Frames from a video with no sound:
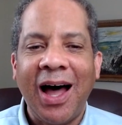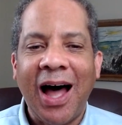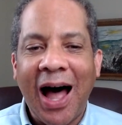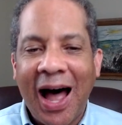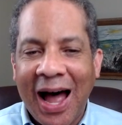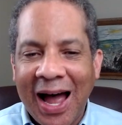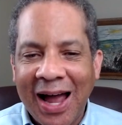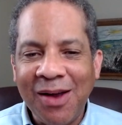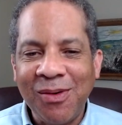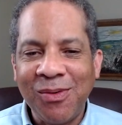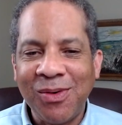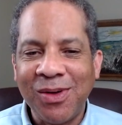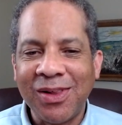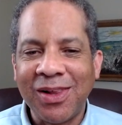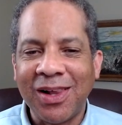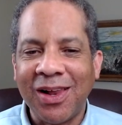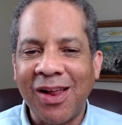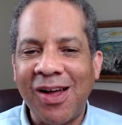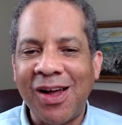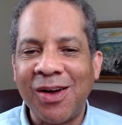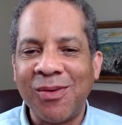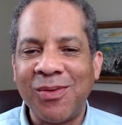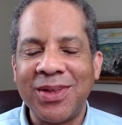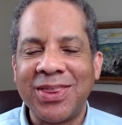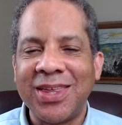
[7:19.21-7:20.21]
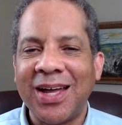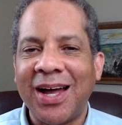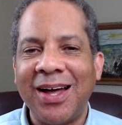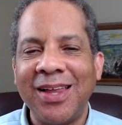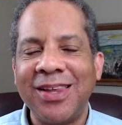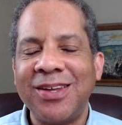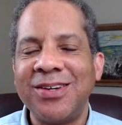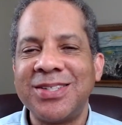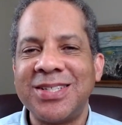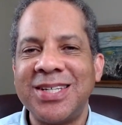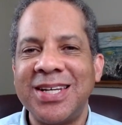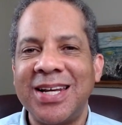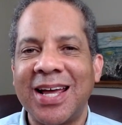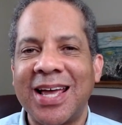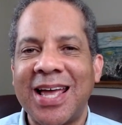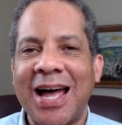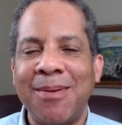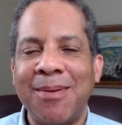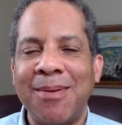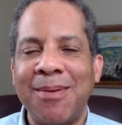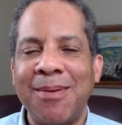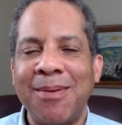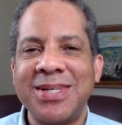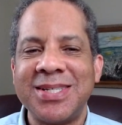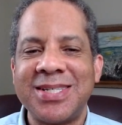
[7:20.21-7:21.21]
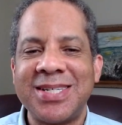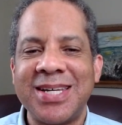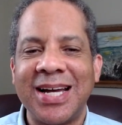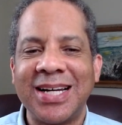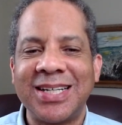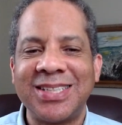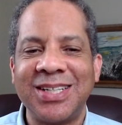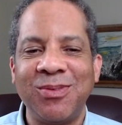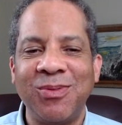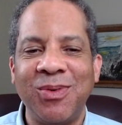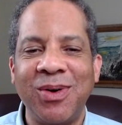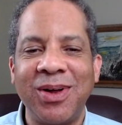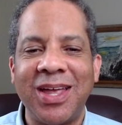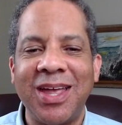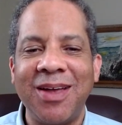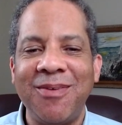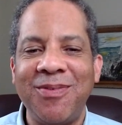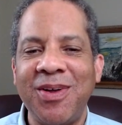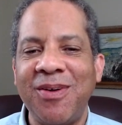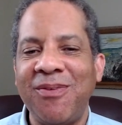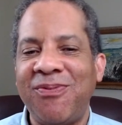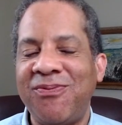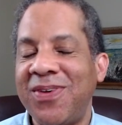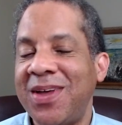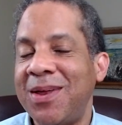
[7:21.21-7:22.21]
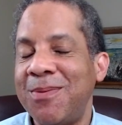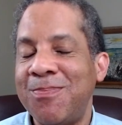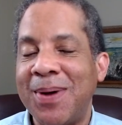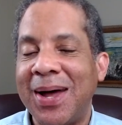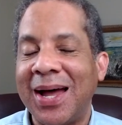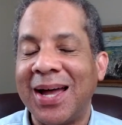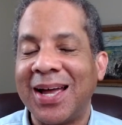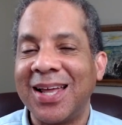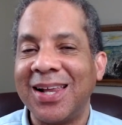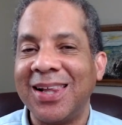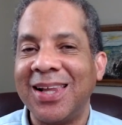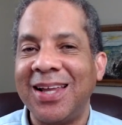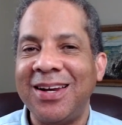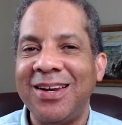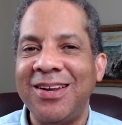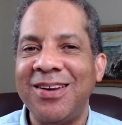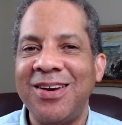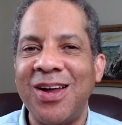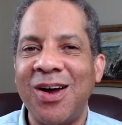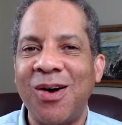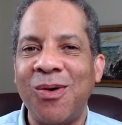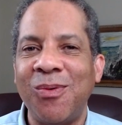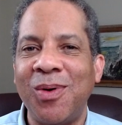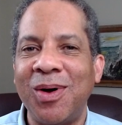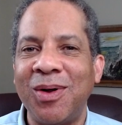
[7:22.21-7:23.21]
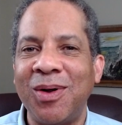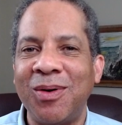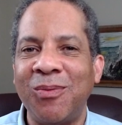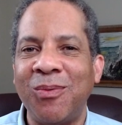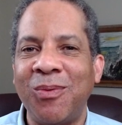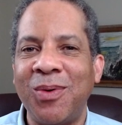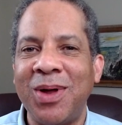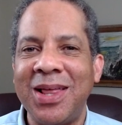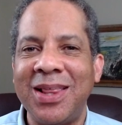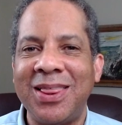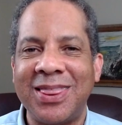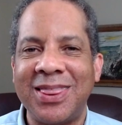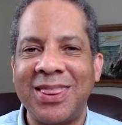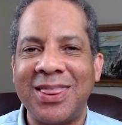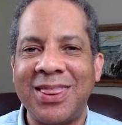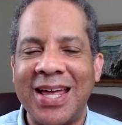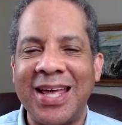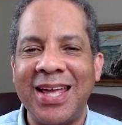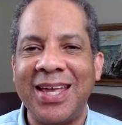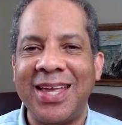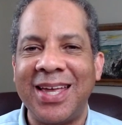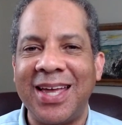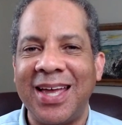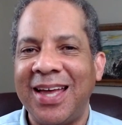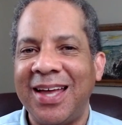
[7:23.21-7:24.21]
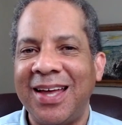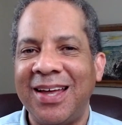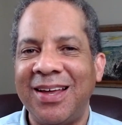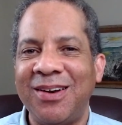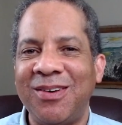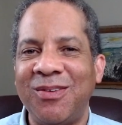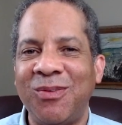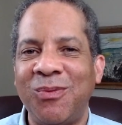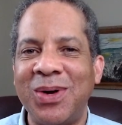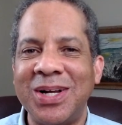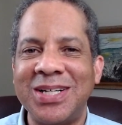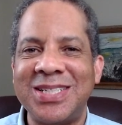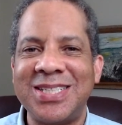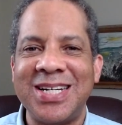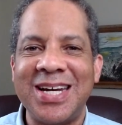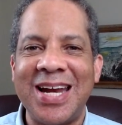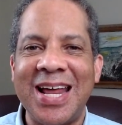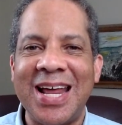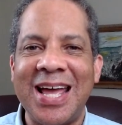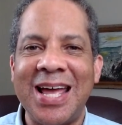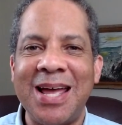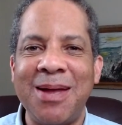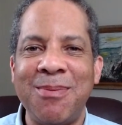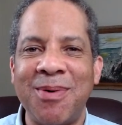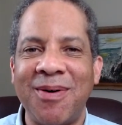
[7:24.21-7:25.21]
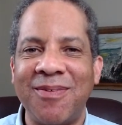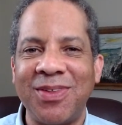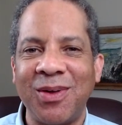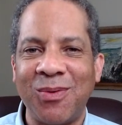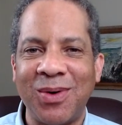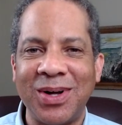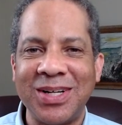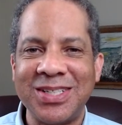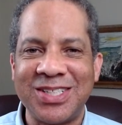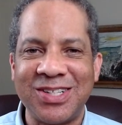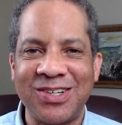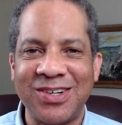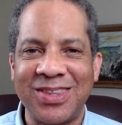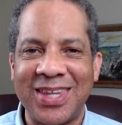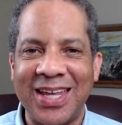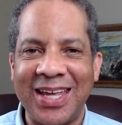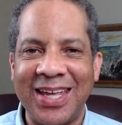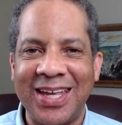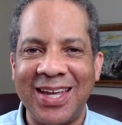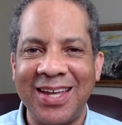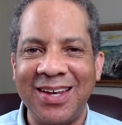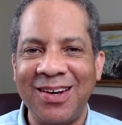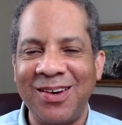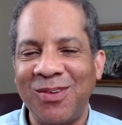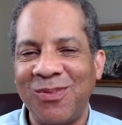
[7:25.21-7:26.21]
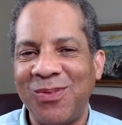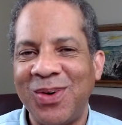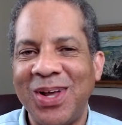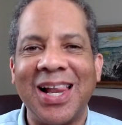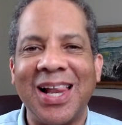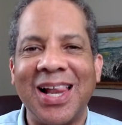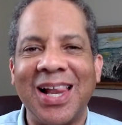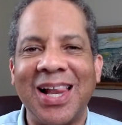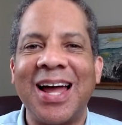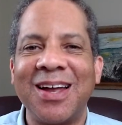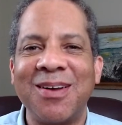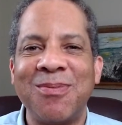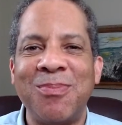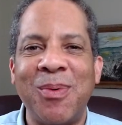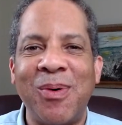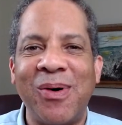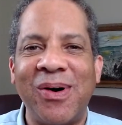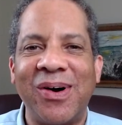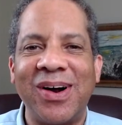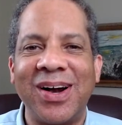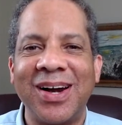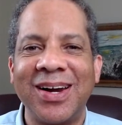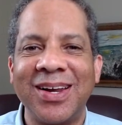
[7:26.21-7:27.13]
I will, along with others in the comment section, will give you feedback and let you know what we think and which name of the ones you're thinking we like more.